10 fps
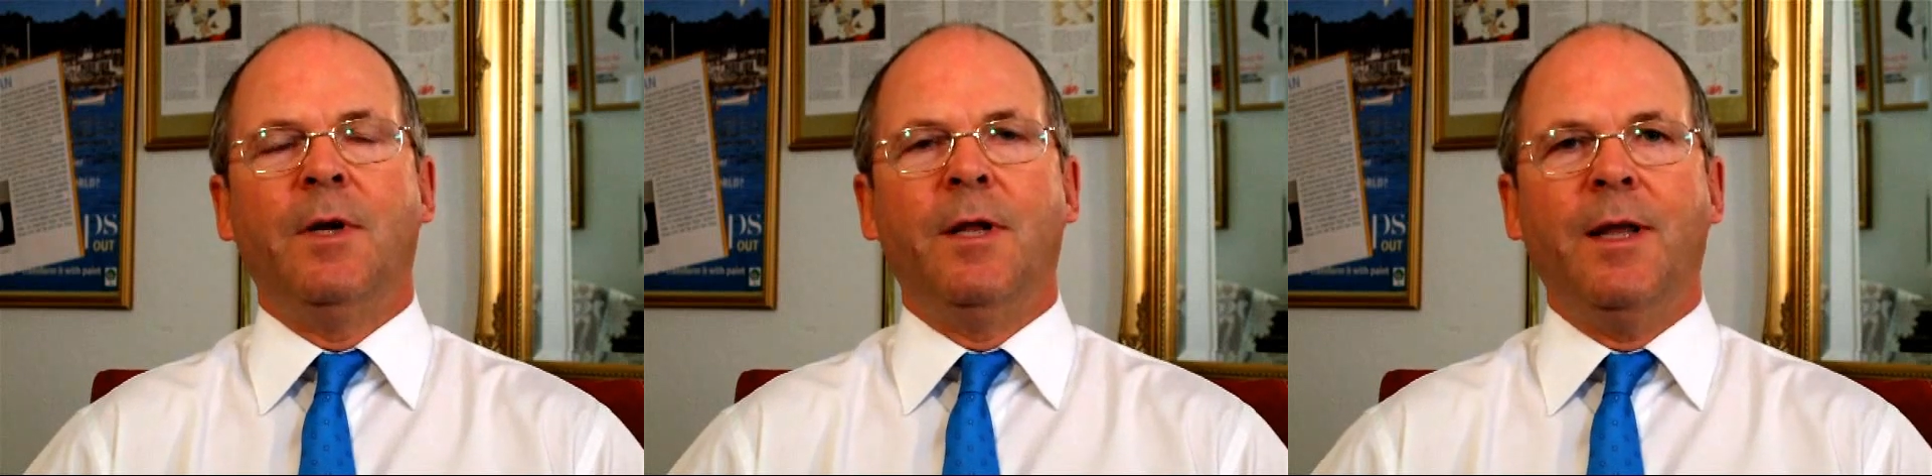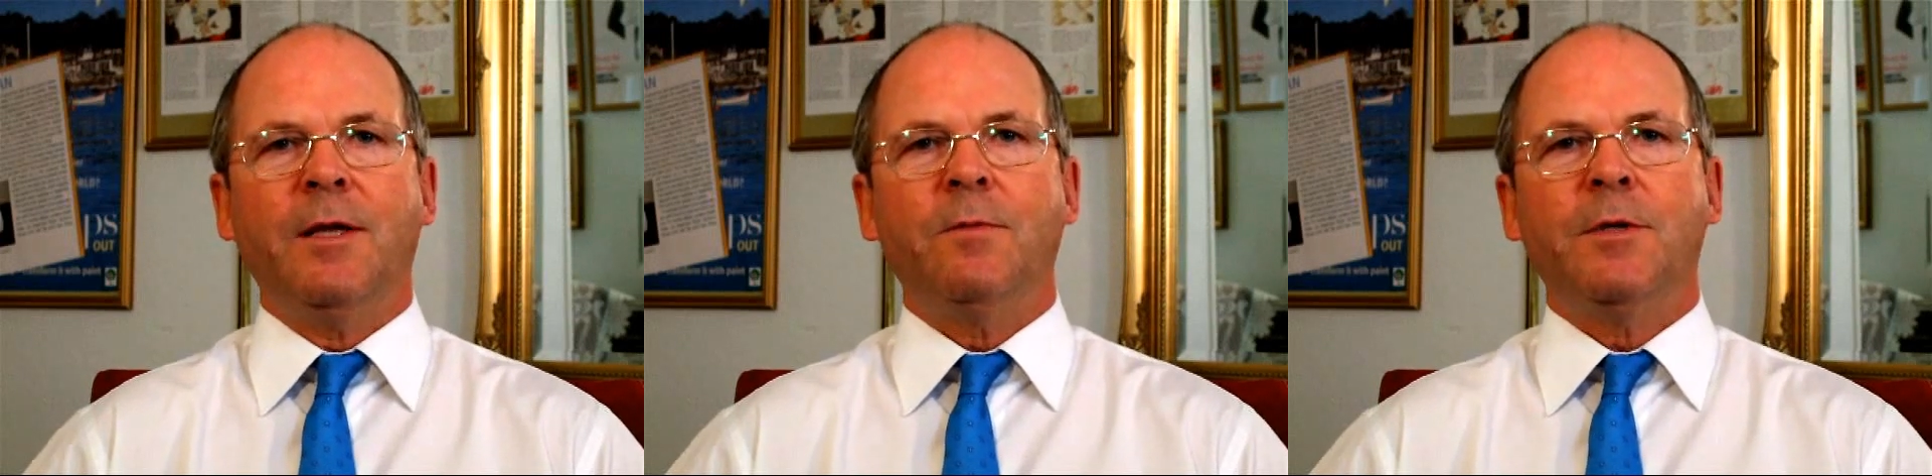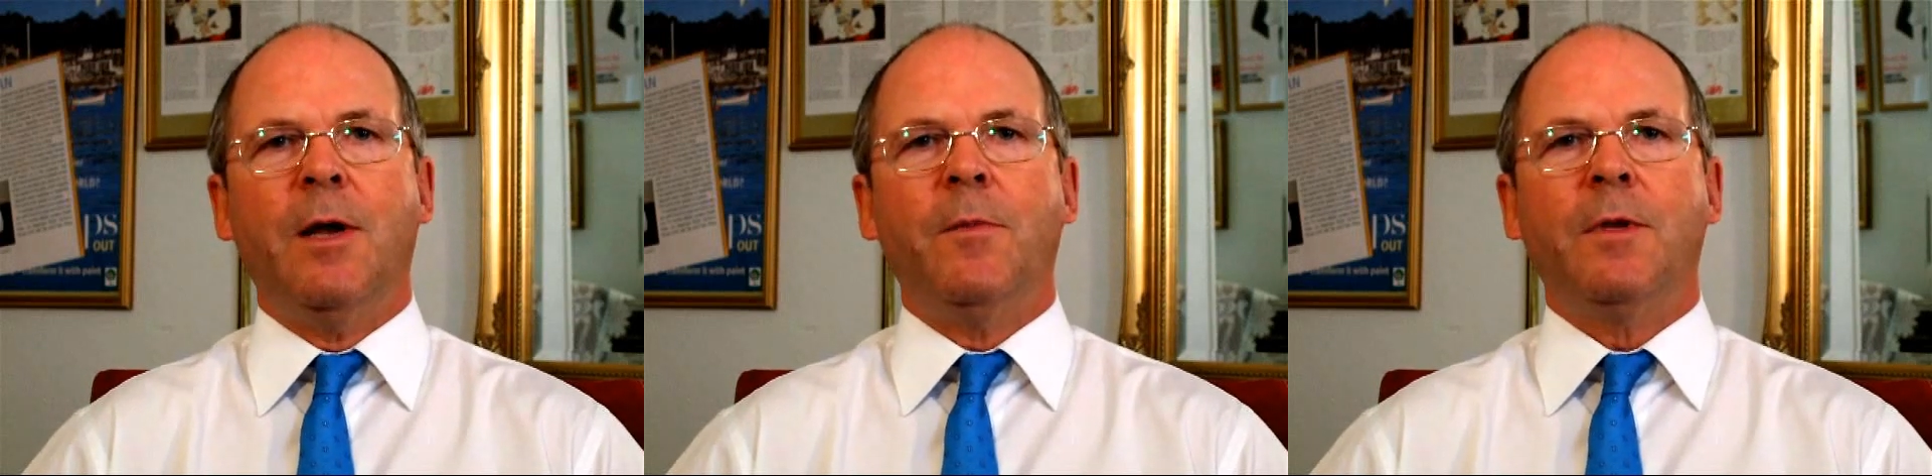And that's
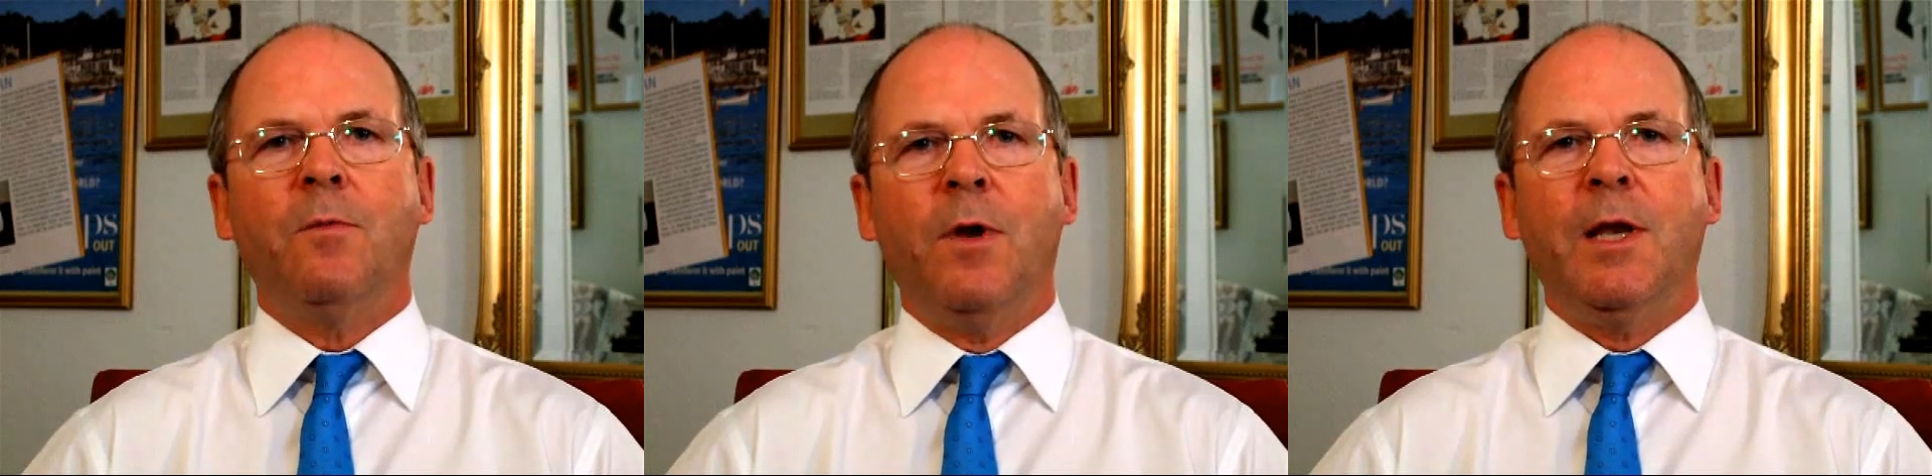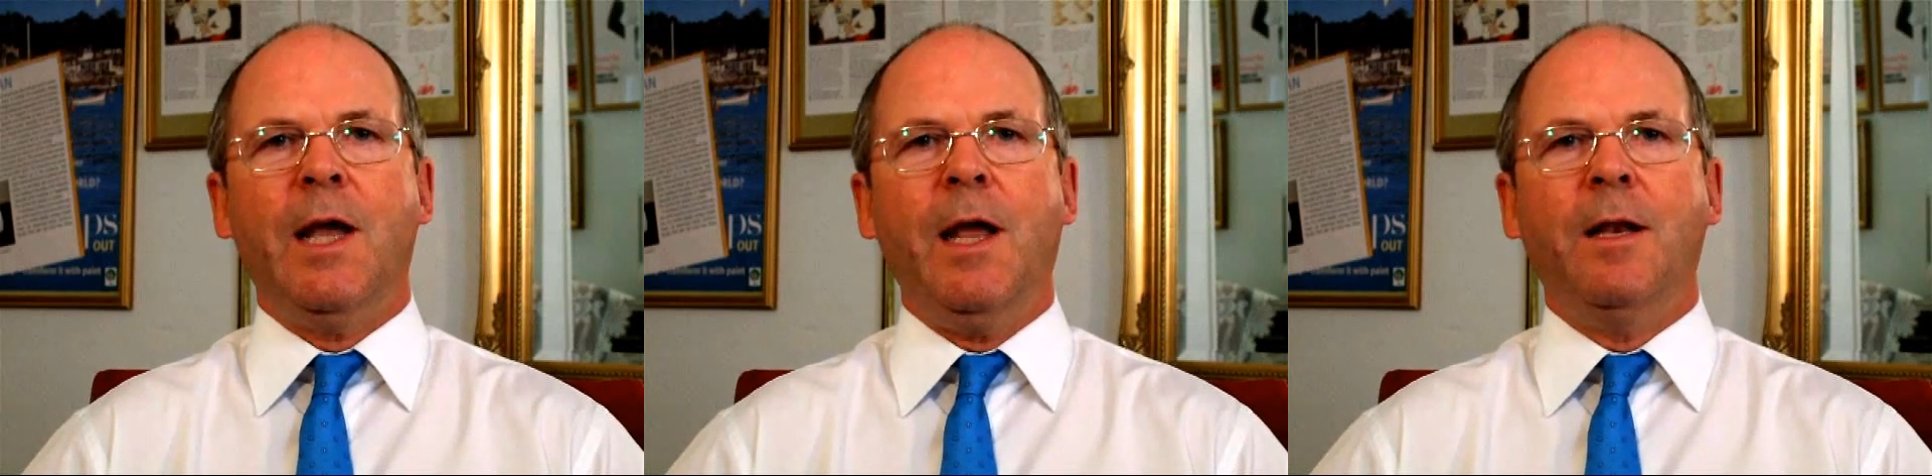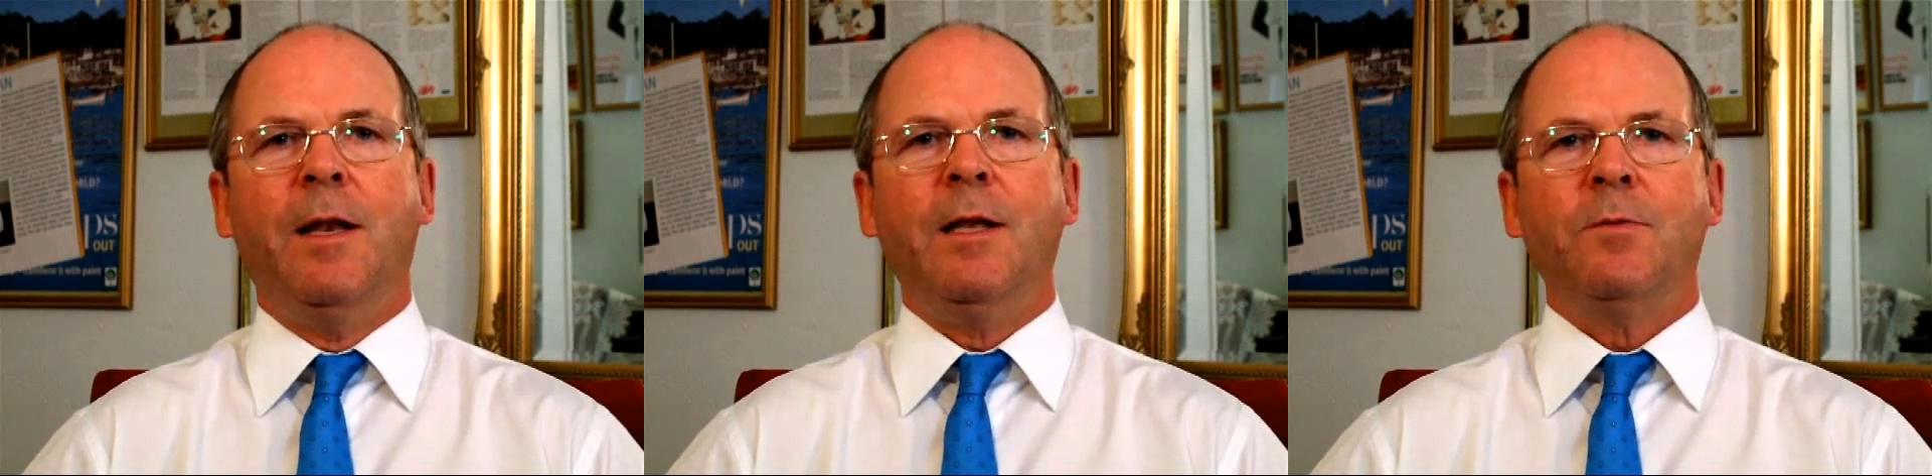what's happening to the one in your head,
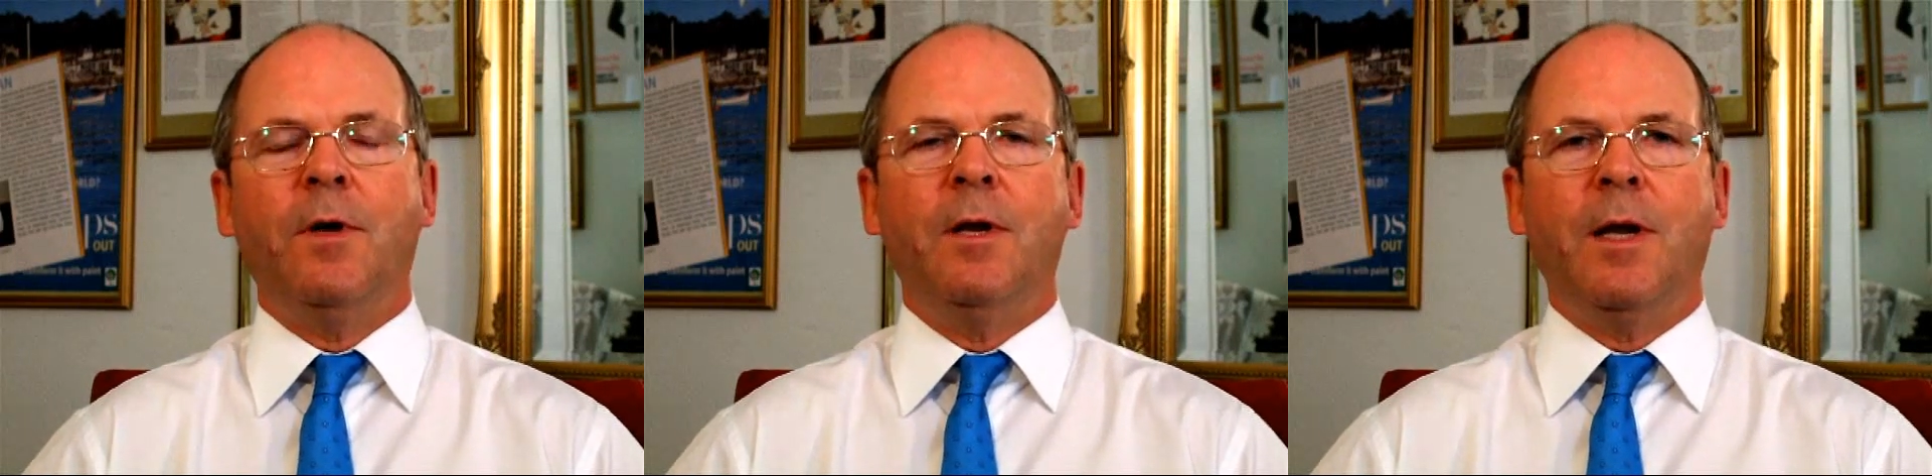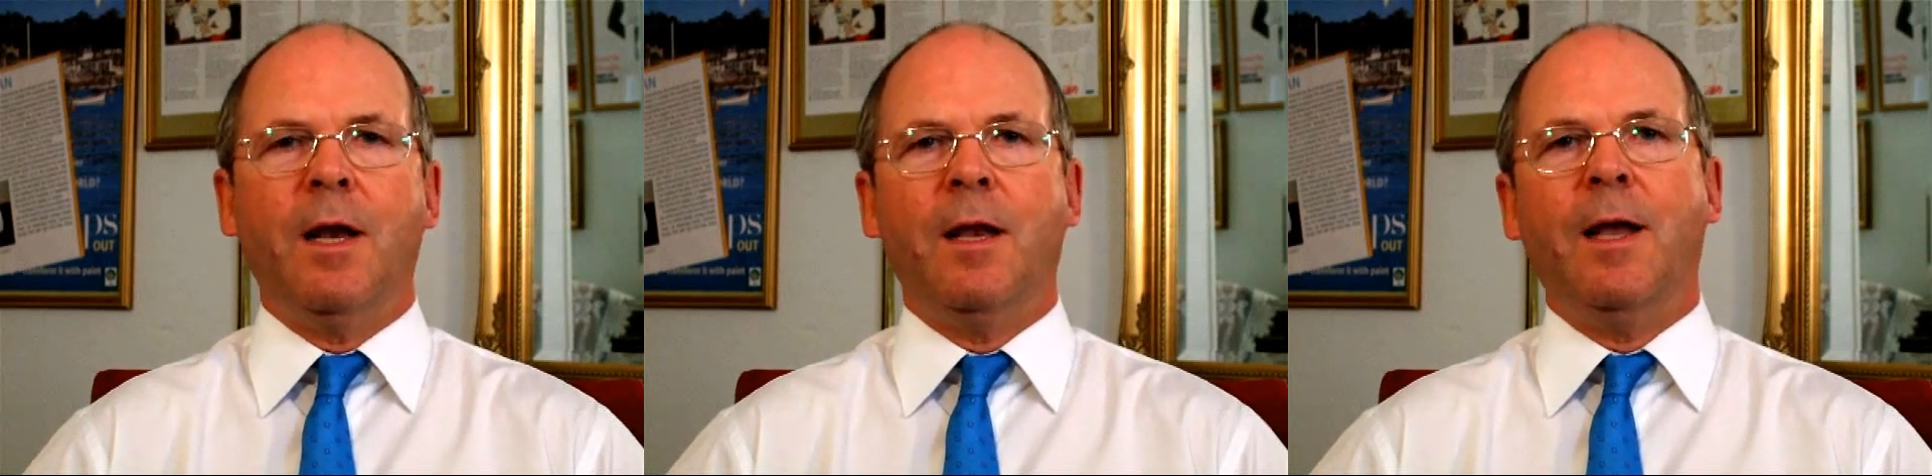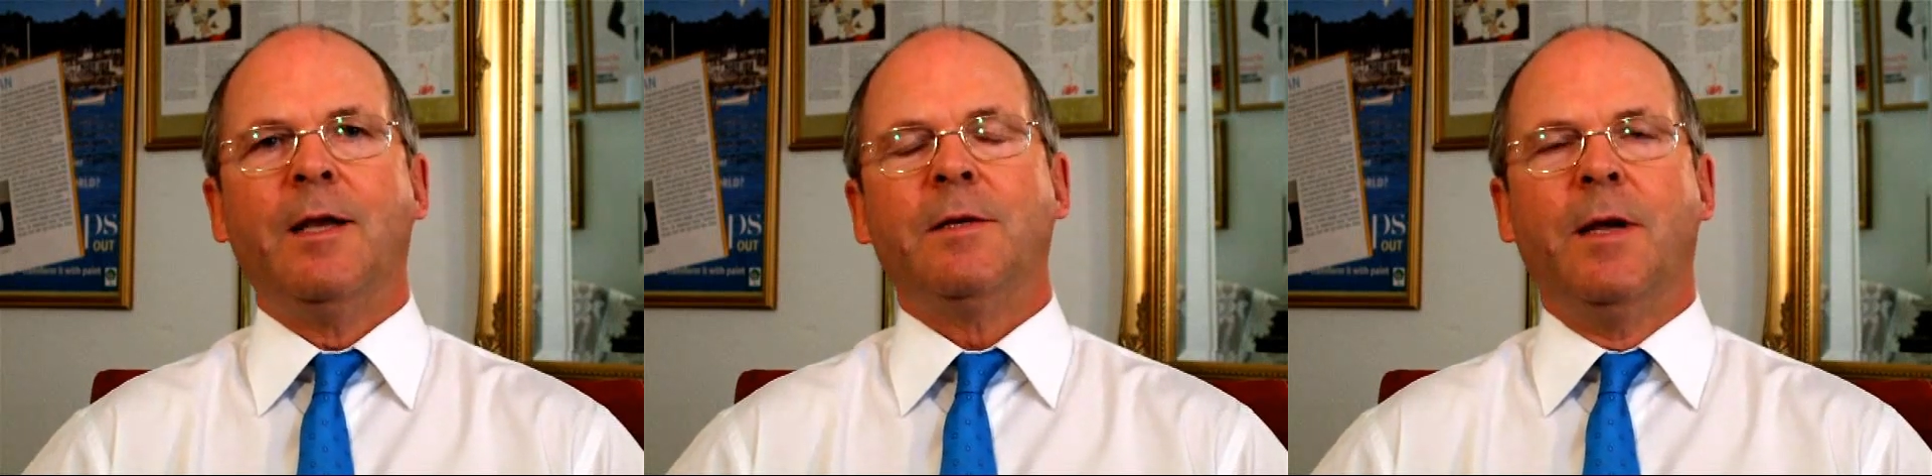and that's why you're getting the
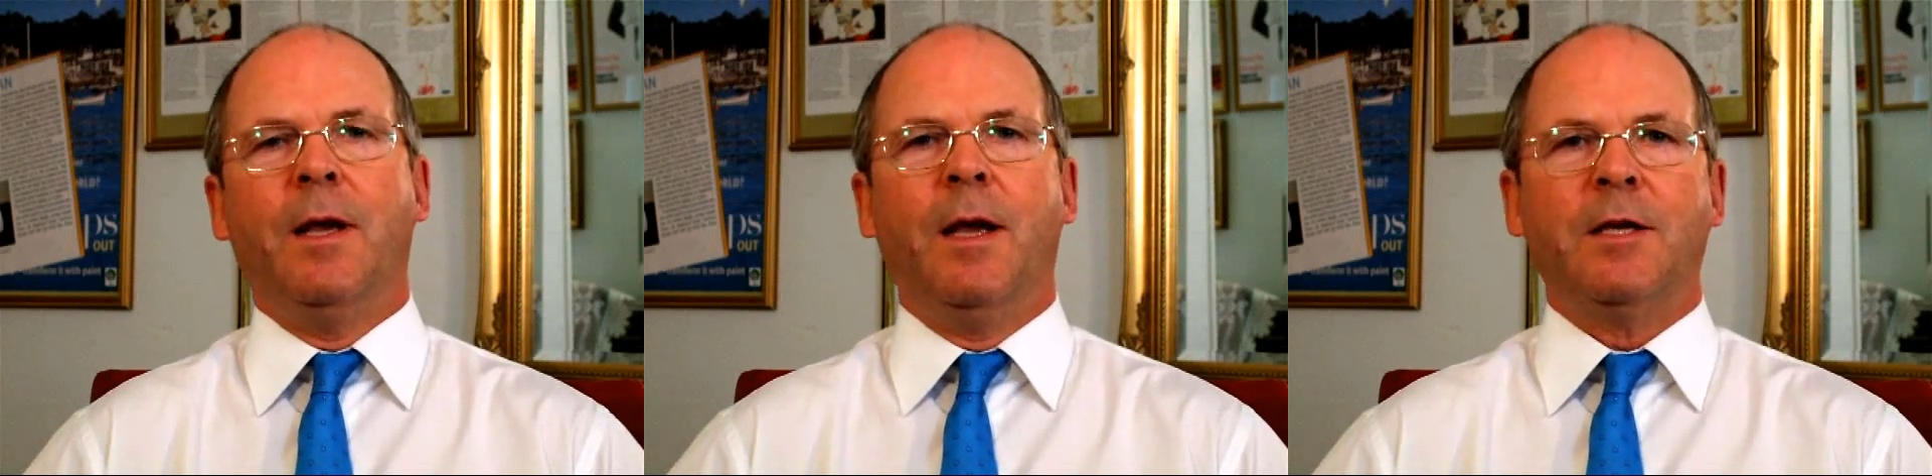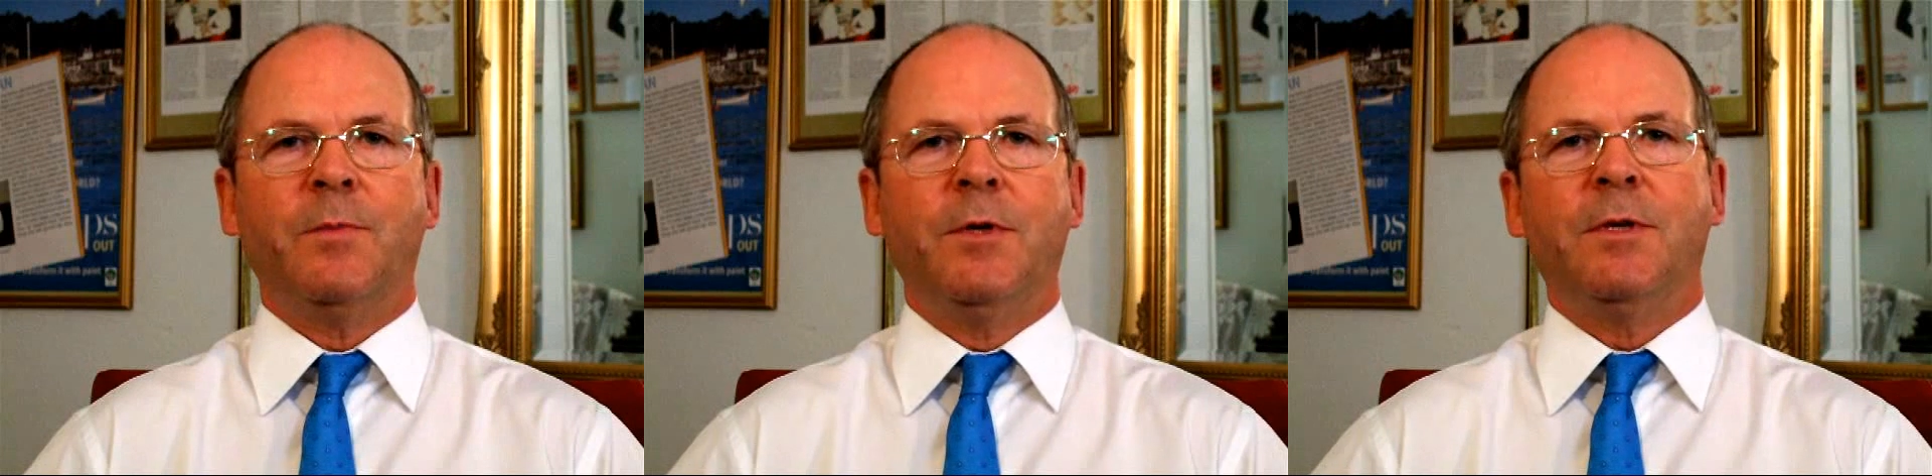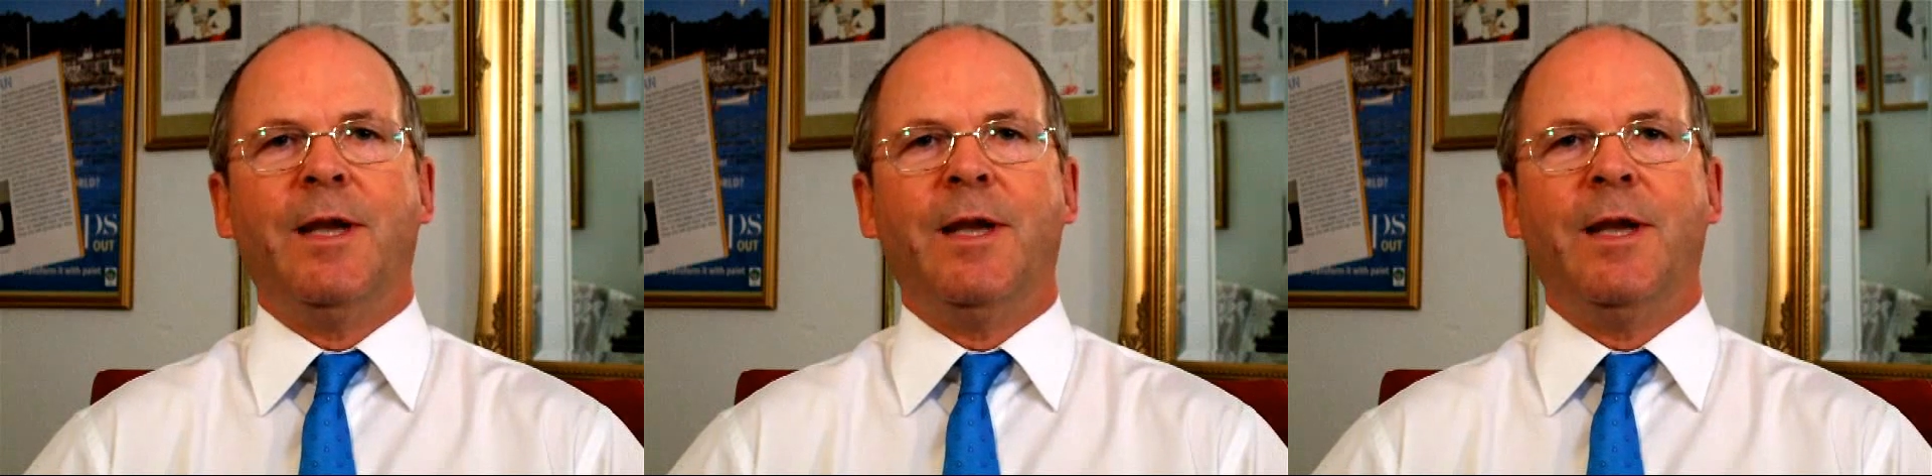eczemas,